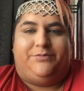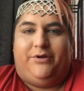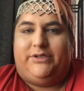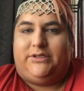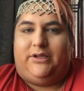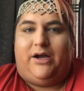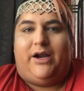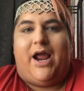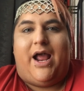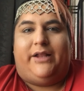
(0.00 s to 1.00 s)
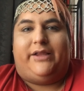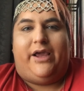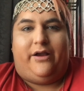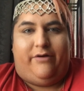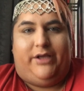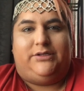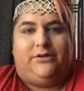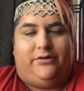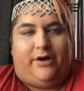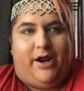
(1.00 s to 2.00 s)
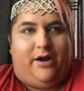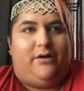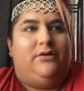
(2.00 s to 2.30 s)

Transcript: beauty salon, and they agreed to do her hair.